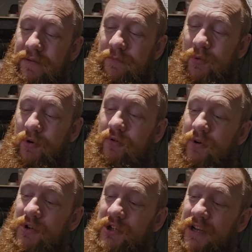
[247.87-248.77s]
But
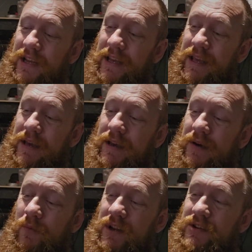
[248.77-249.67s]
crucially,
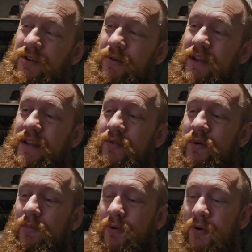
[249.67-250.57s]
we do need to
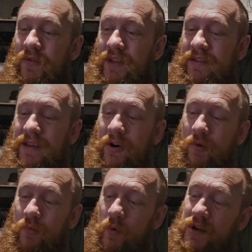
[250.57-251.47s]
improve this
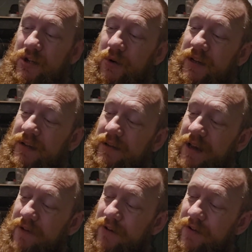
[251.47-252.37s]
setup. We do need to
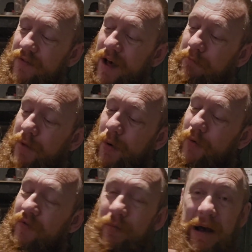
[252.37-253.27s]
get rid of that
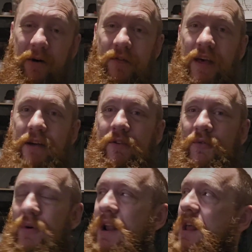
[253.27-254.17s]
mould from out of there as
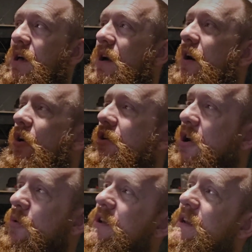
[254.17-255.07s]
well. I
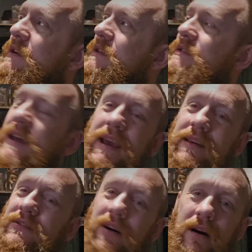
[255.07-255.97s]
know what you're going to
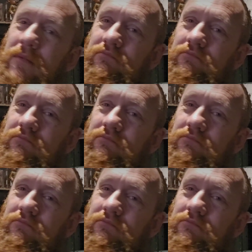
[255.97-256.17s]
say, Scott.